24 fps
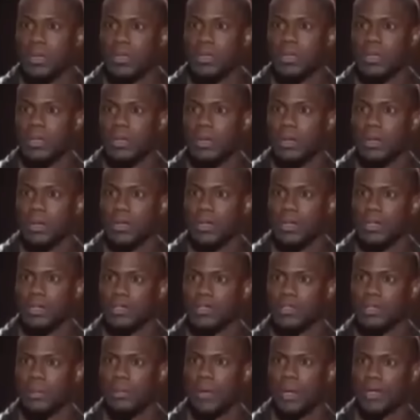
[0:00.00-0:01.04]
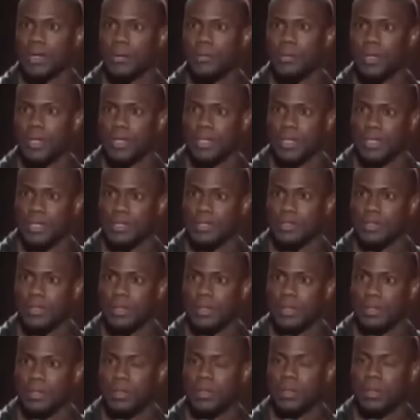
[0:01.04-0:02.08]
look at this. Somebody come look at
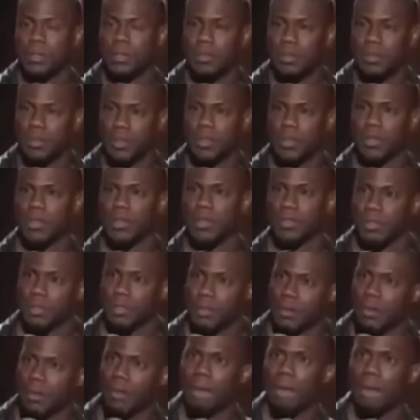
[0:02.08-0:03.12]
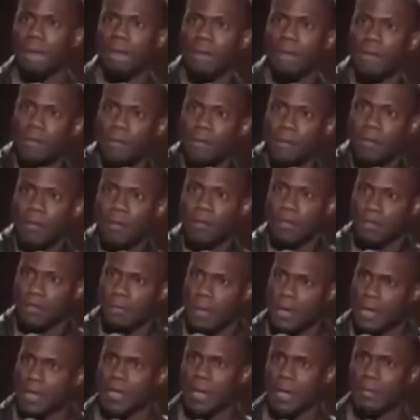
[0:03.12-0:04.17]
this. Look at this.
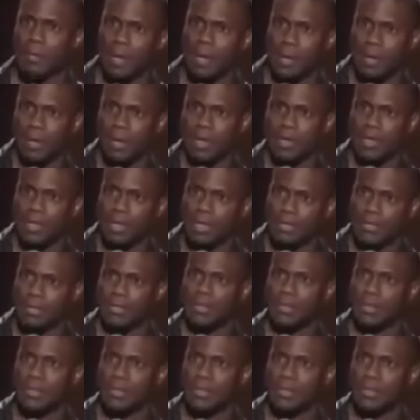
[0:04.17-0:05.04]
Somebody come and look at